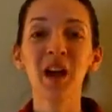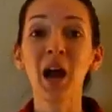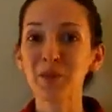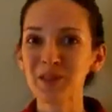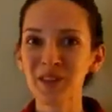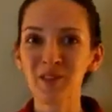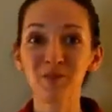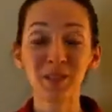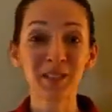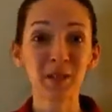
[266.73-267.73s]
I wouldn't
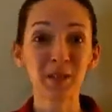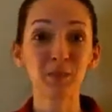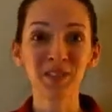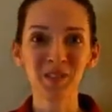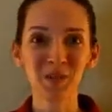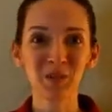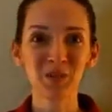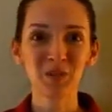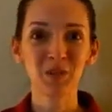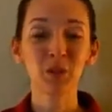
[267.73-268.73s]
have visited
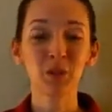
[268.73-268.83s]
Brussels.